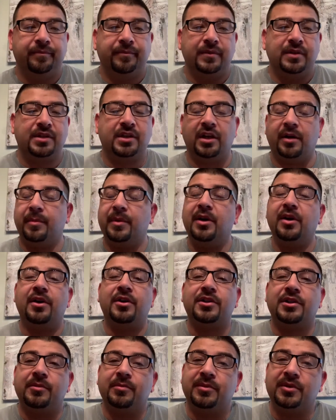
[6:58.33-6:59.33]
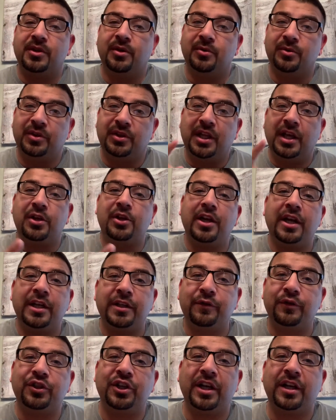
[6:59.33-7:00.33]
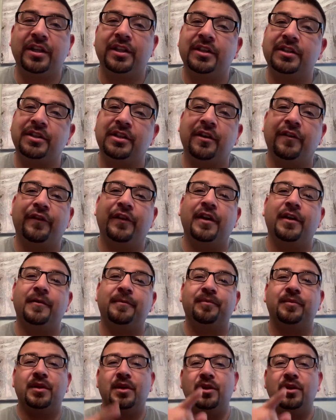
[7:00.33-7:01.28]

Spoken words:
It's going to be awesome. So thank you guys for checking this stuff out.